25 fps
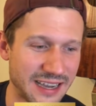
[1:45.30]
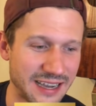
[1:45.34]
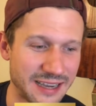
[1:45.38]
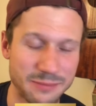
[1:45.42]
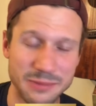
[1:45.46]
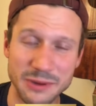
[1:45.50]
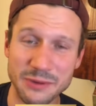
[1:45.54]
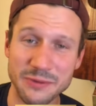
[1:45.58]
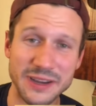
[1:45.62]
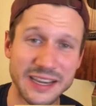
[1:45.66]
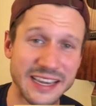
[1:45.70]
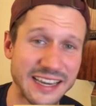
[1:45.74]

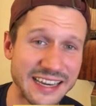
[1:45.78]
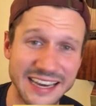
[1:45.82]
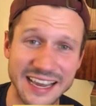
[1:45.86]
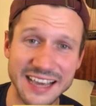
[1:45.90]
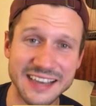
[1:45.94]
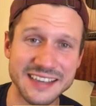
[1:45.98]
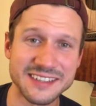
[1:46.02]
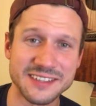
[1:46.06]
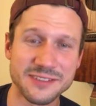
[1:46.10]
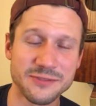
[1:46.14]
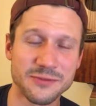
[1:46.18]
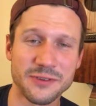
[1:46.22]
be
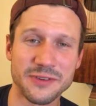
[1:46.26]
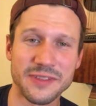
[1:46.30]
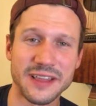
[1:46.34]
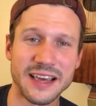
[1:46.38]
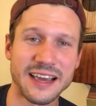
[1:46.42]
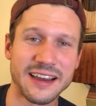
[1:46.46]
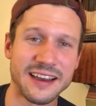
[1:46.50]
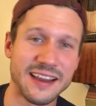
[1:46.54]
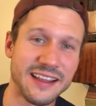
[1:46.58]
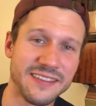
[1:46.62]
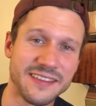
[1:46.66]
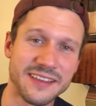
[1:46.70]
recognized for
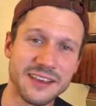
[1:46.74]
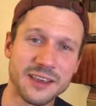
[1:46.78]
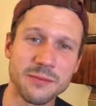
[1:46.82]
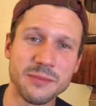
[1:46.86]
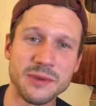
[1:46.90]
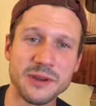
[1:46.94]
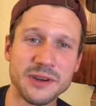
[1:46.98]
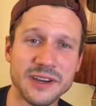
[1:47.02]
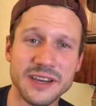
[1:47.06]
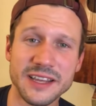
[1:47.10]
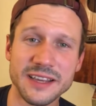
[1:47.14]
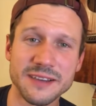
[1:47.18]
that in the
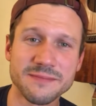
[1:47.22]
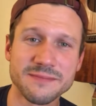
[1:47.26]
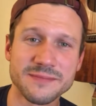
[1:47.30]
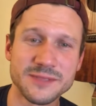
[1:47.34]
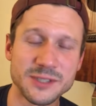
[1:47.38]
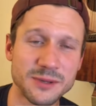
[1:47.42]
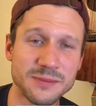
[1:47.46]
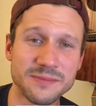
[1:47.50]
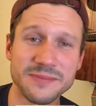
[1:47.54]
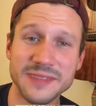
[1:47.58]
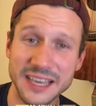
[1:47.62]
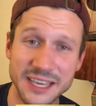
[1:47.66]
community.
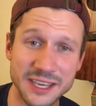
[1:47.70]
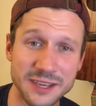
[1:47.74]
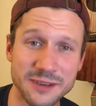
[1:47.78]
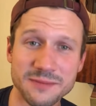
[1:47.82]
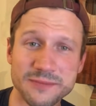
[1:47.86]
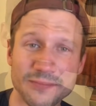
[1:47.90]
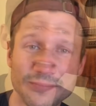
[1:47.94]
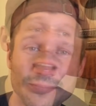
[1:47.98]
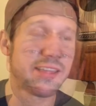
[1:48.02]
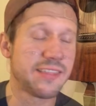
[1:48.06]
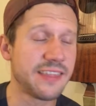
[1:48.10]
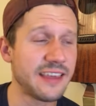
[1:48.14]
So thank you.
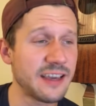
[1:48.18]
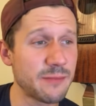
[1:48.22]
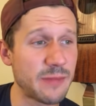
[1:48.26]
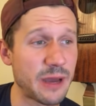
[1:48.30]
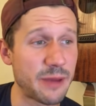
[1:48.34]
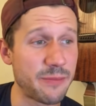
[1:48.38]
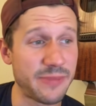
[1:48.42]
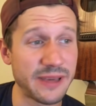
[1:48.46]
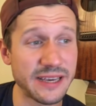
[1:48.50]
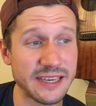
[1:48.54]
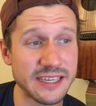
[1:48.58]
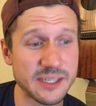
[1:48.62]
I think
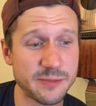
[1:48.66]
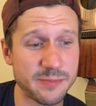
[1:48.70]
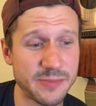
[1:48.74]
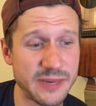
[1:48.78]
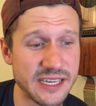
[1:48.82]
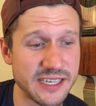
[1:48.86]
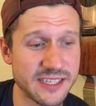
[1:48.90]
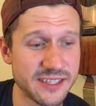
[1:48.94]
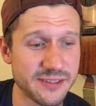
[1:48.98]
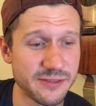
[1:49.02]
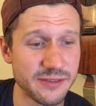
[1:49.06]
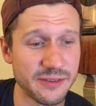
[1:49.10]
my biggest
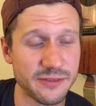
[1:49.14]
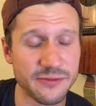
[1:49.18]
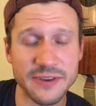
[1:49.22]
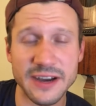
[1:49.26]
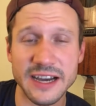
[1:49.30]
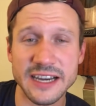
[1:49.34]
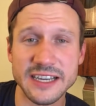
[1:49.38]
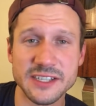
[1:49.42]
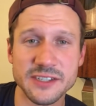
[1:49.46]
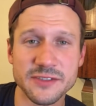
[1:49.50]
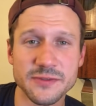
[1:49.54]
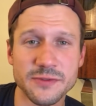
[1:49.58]
piece of
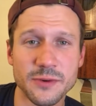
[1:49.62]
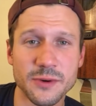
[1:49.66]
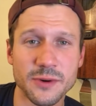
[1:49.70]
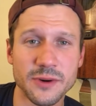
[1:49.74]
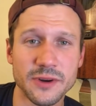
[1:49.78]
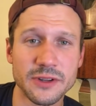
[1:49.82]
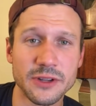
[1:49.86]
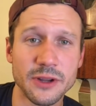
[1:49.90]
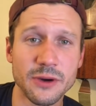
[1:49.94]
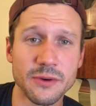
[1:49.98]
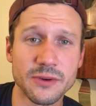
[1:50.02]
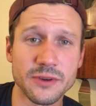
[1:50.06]
advice
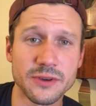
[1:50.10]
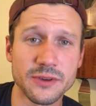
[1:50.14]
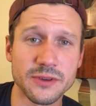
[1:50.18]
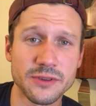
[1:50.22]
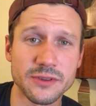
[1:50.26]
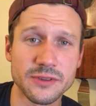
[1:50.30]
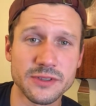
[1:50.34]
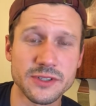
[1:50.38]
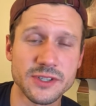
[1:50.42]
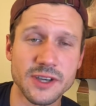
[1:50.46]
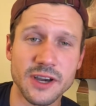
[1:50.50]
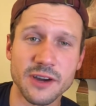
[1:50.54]
for local
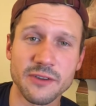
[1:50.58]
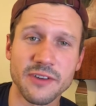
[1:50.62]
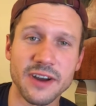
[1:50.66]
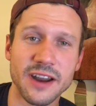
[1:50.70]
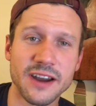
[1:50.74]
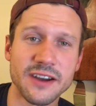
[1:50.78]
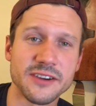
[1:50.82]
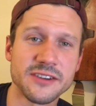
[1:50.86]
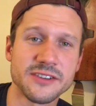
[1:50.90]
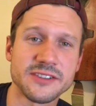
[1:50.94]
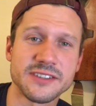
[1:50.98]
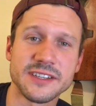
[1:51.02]

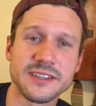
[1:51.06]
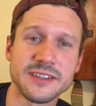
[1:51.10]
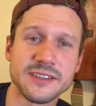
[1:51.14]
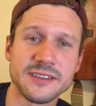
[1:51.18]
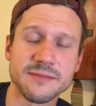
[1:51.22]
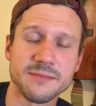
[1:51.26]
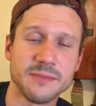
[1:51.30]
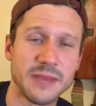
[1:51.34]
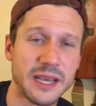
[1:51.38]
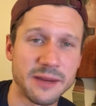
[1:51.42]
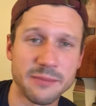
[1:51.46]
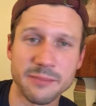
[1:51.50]
songwriters
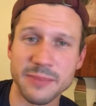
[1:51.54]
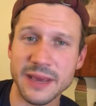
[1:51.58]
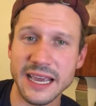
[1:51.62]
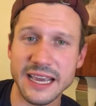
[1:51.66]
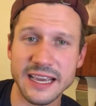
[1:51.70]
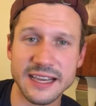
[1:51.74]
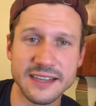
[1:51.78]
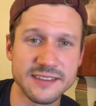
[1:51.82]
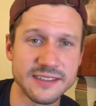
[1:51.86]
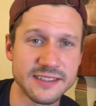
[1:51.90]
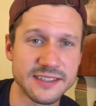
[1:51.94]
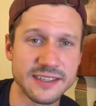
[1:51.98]
and
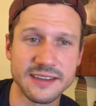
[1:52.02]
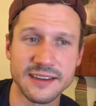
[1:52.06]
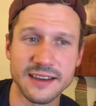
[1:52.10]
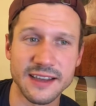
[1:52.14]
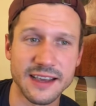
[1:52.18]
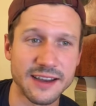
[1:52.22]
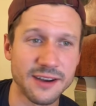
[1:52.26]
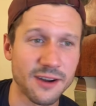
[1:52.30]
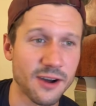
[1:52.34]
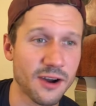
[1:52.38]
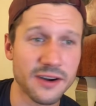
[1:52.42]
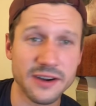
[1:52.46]
bands
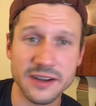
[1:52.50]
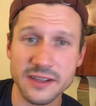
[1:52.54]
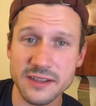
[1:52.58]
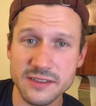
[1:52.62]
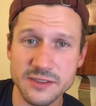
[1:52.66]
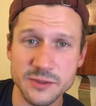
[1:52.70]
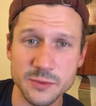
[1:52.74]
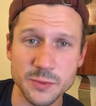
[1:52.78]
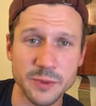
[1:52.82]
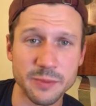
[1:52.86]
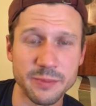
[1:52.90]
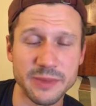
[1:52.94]
and
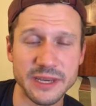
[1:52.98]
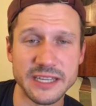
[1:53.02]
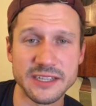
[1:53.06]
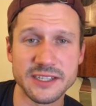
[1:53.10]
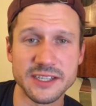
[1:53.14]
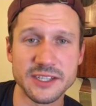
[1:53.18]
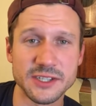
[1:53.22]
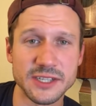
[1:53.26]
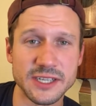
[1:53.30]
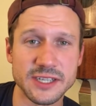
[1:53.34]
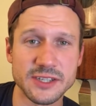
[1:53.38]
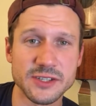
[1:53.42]
artists would be
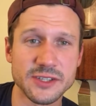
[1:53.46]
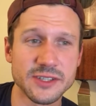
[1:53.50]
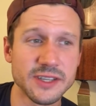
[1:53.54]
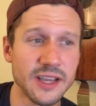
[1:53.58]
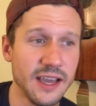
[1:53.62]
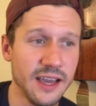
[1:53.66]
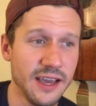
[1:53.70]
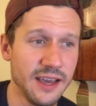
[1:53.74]
to just